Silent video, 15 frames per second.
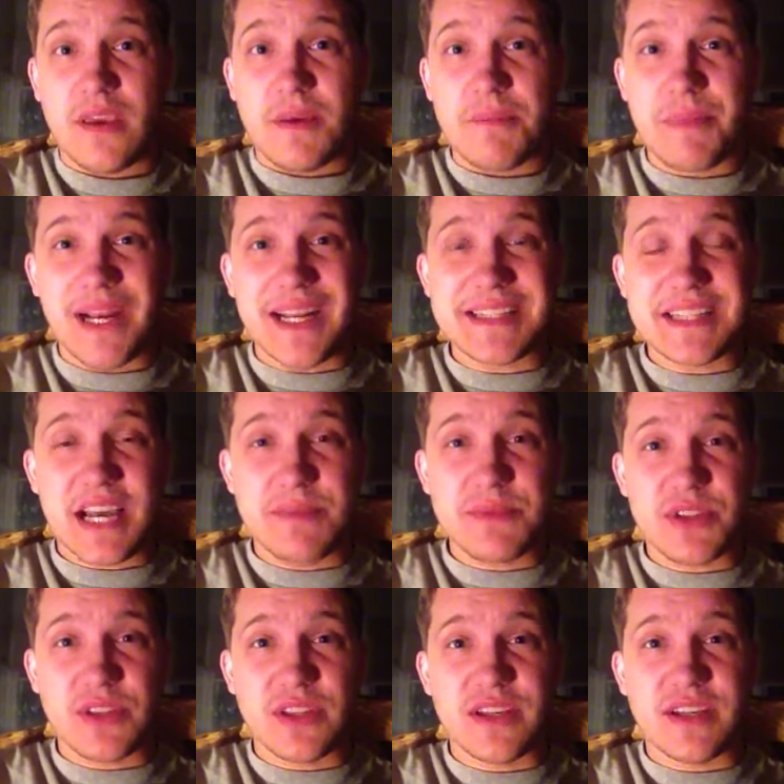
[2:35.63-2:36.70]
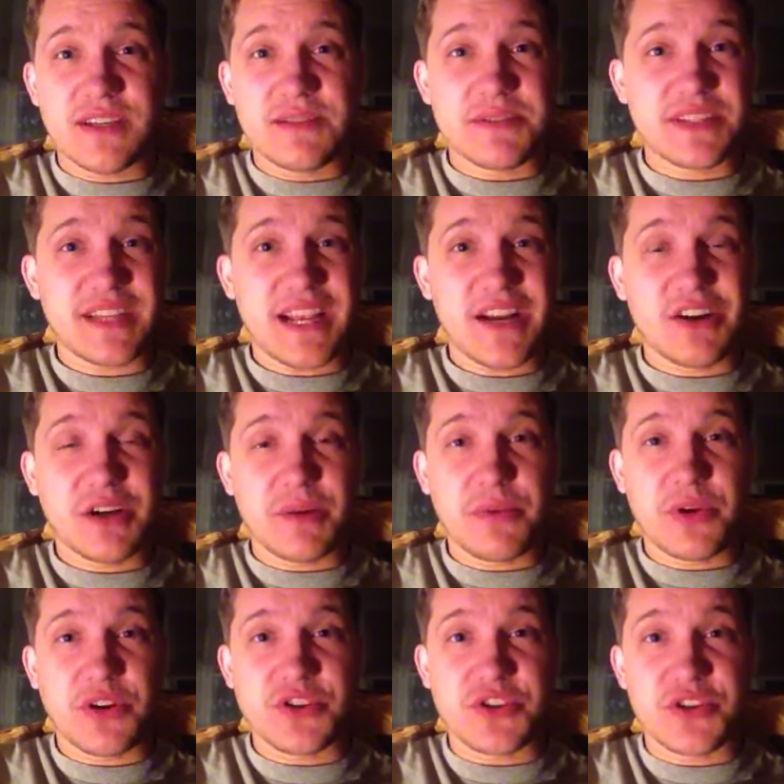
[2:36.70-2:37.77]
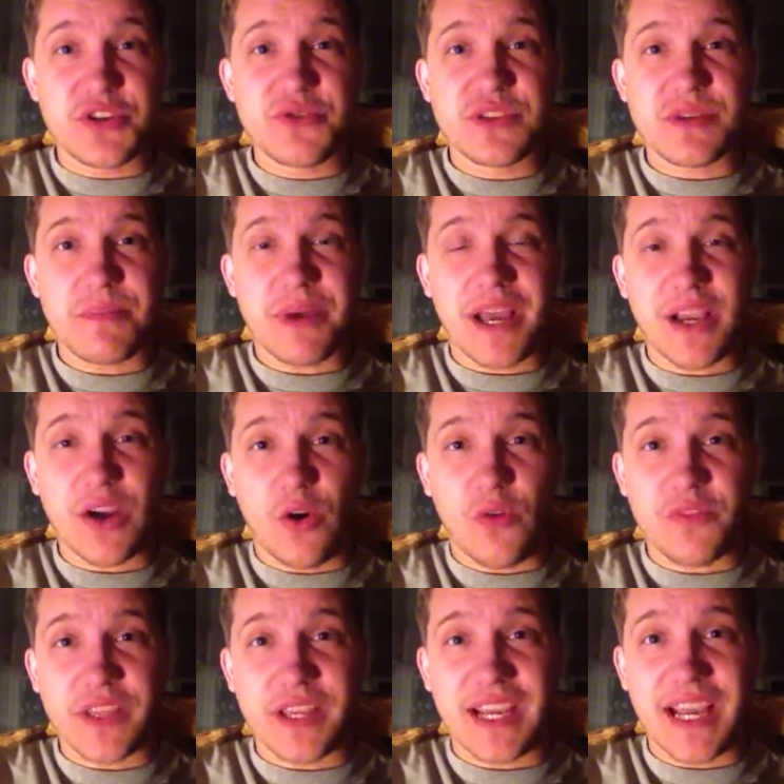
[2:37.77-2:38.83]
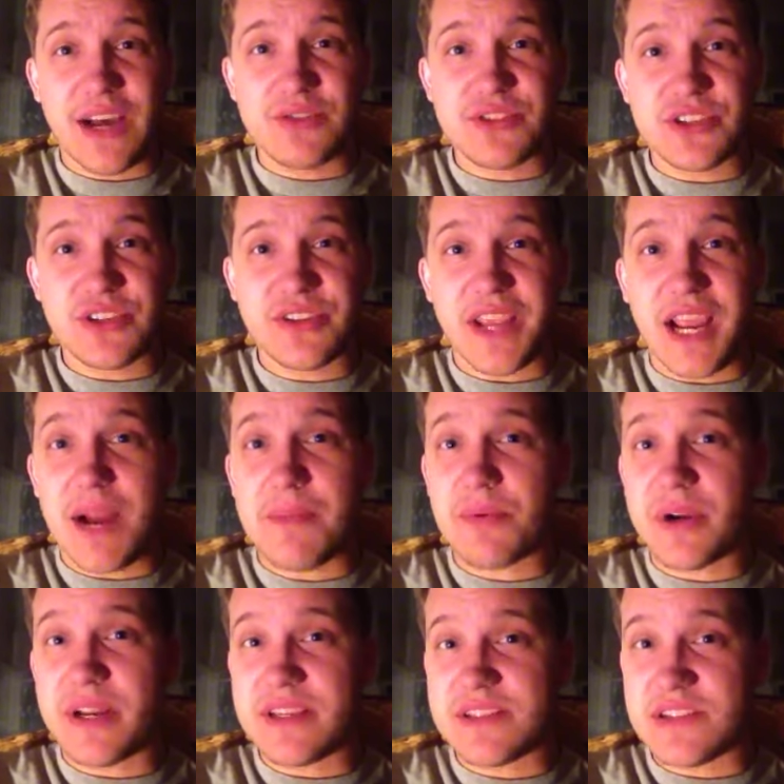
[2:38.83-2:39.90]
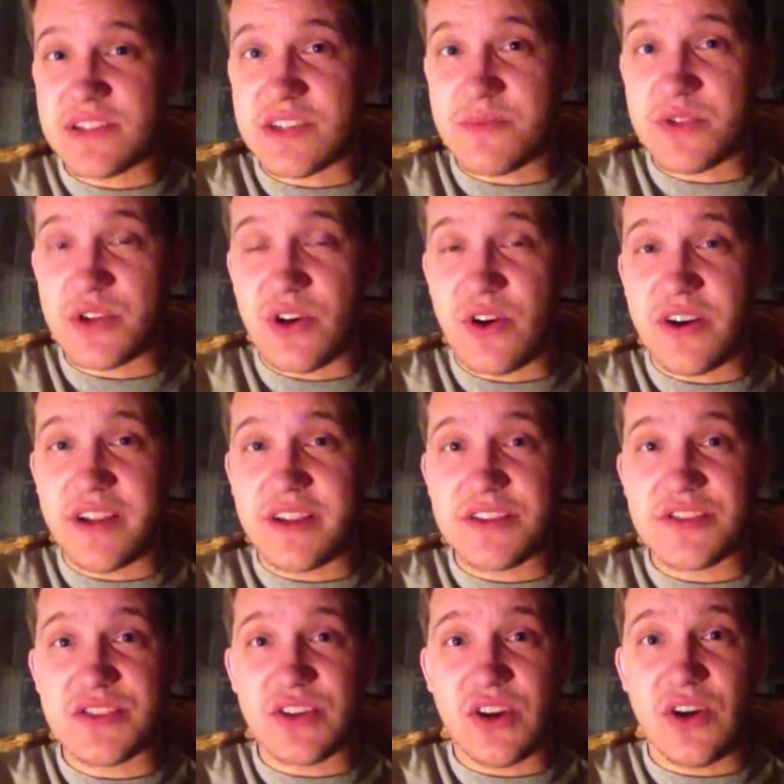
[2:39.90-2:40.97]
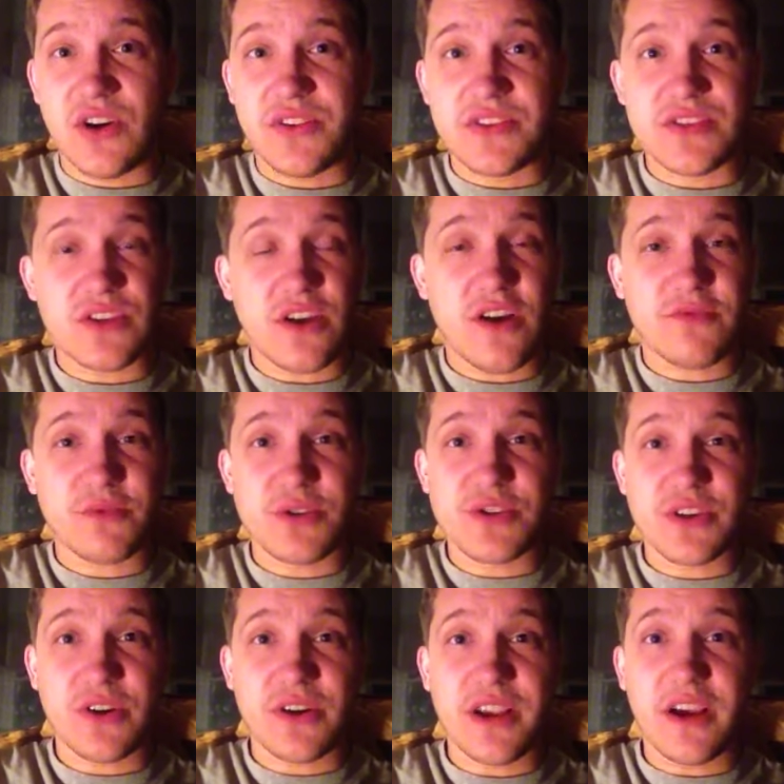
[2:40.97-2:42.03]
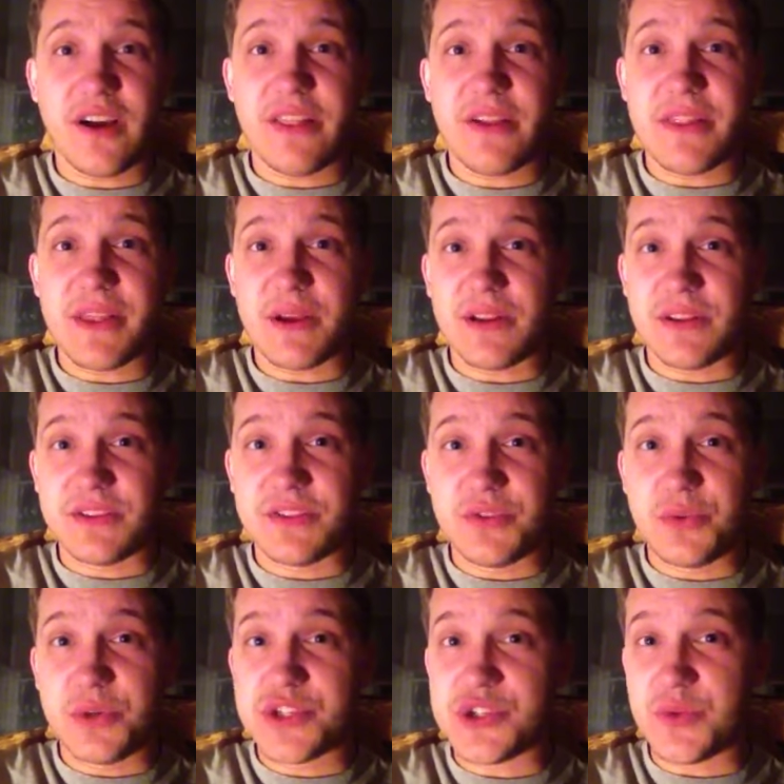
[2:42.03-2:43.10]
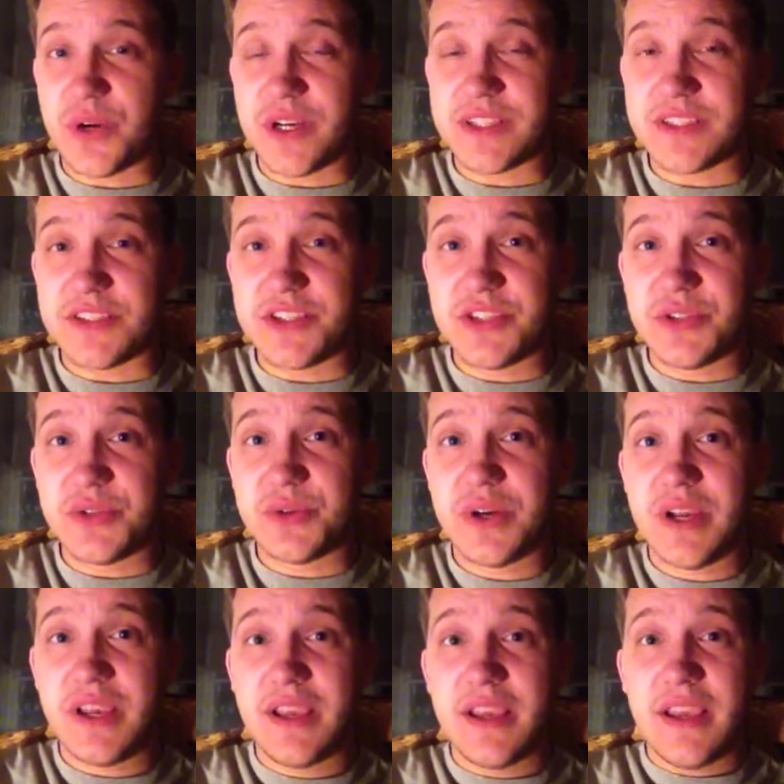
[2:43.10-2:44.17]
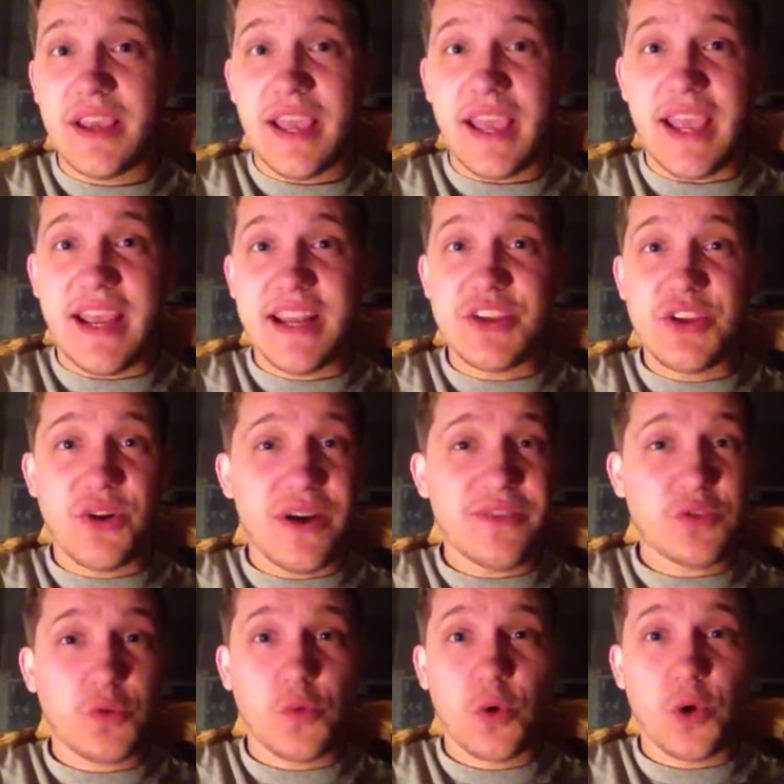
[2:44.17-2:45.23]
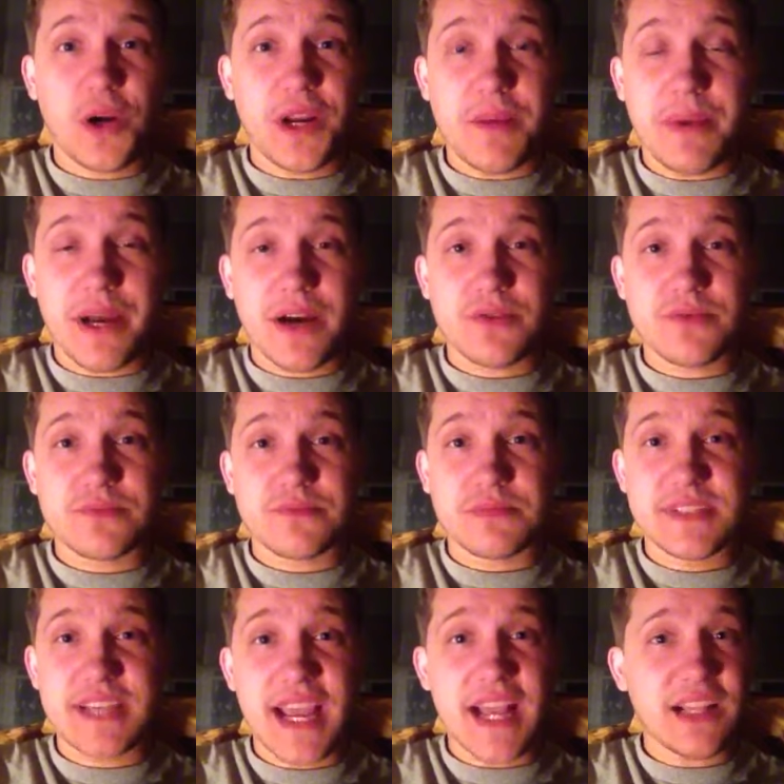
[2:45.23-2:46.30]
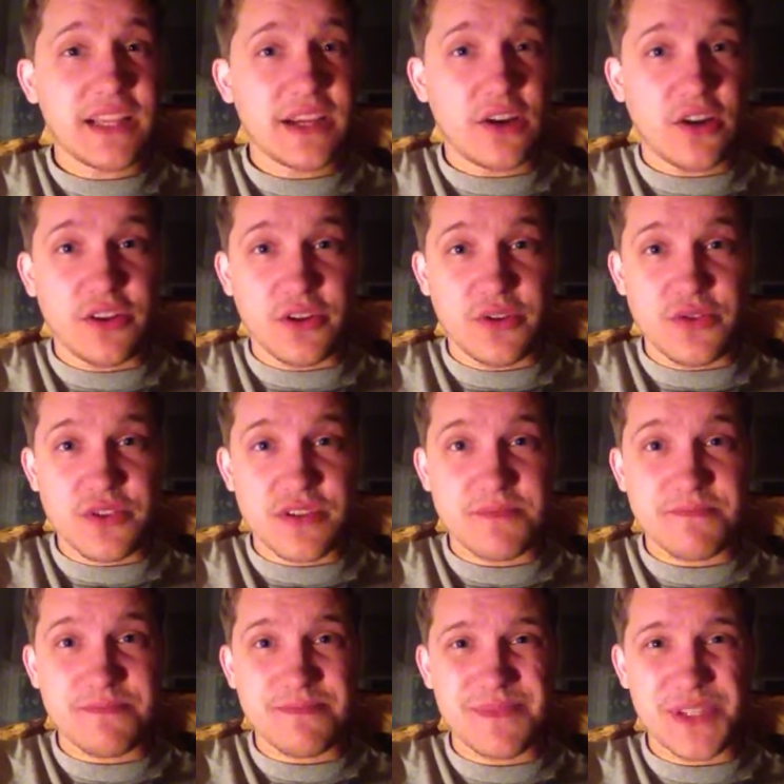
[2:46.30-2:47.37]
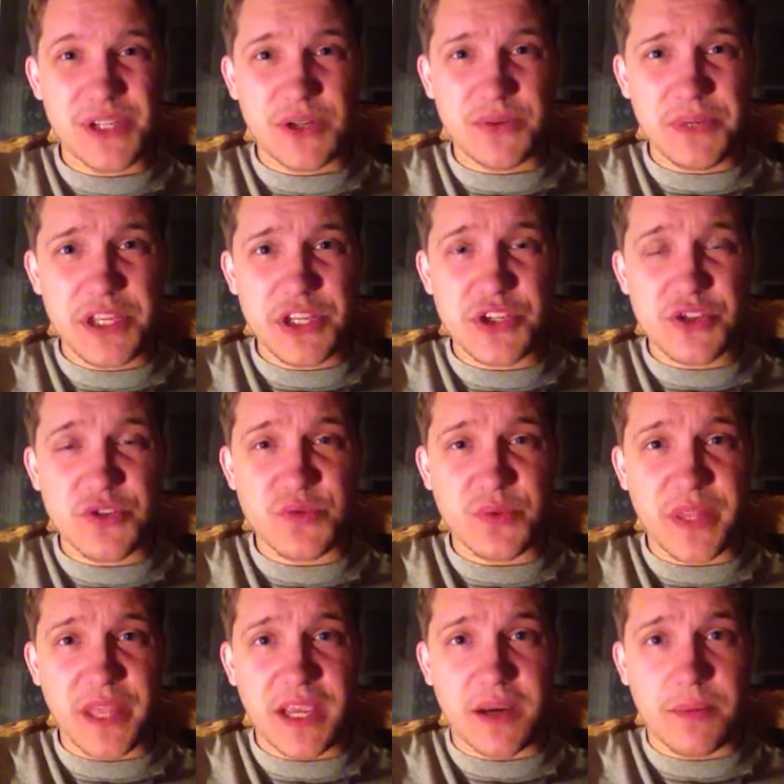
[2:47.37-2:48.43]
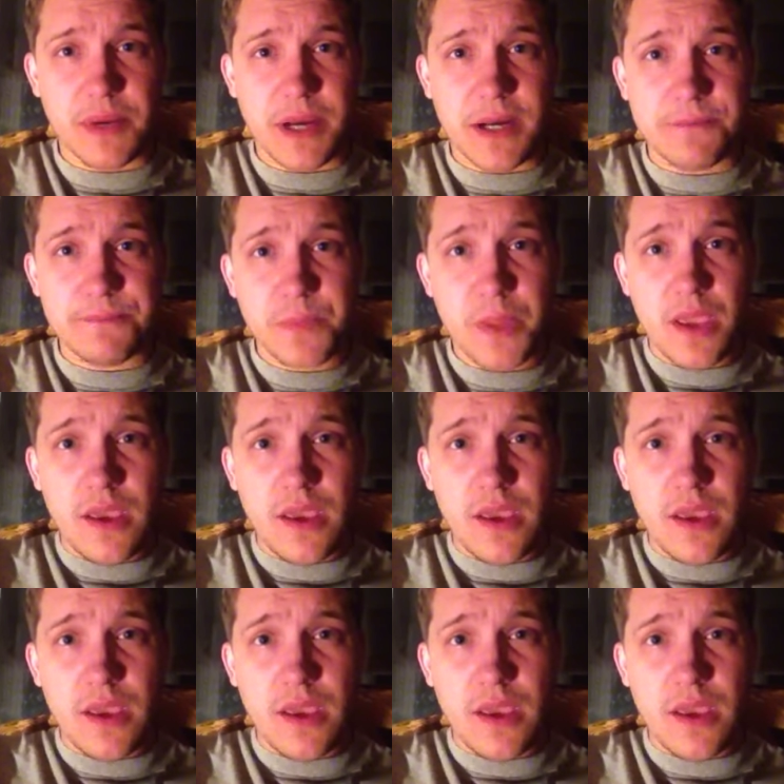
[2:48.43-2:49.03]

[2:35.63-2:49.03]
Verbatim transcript: Many times on the standard computers you're used to buying over the counter, the operating system's already installed, the software's already on there that'll do what you want it to do, and you don't have to worry about tackling all those, you know, issues when they come up.